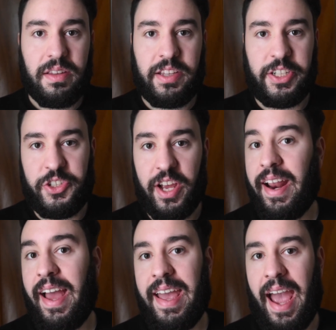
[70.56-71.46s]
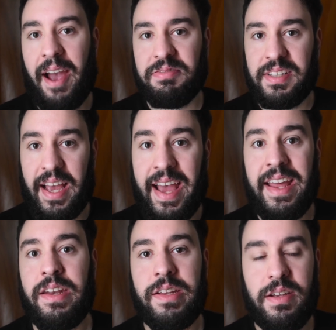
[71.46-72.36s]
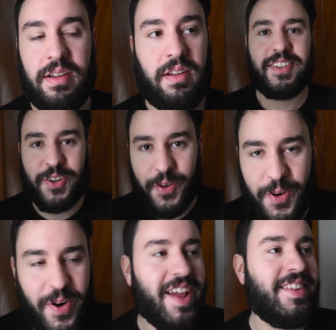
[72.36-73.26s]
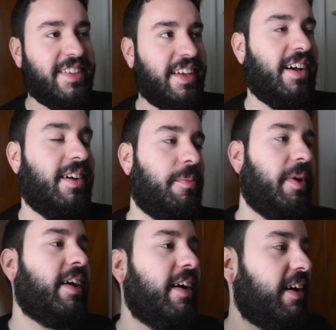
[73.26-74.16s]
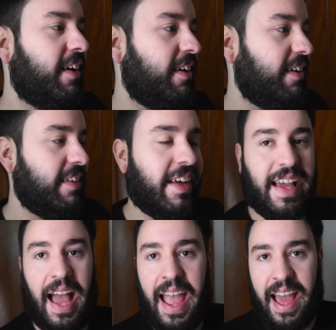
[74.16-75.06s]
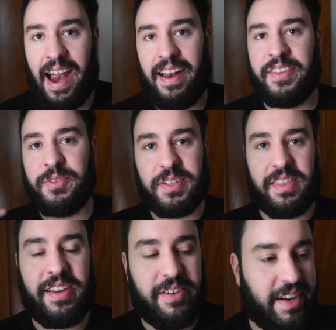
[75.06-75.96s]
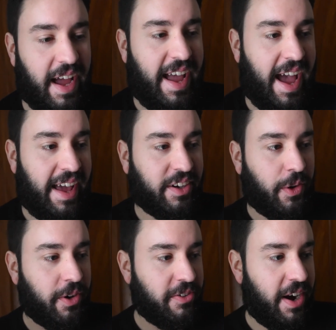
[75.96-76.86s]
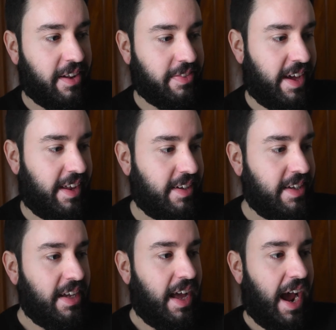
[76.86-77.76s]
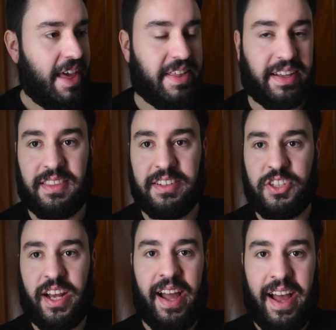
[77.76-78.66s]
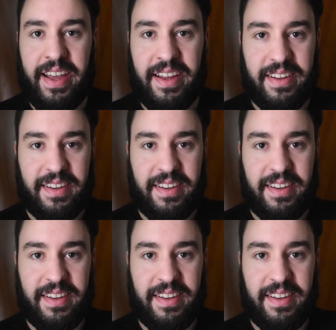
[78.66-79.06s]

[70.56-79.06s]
the Jedi have to end. Crazy, oh my god. Like, there was a theory I had going around that I think the Jedi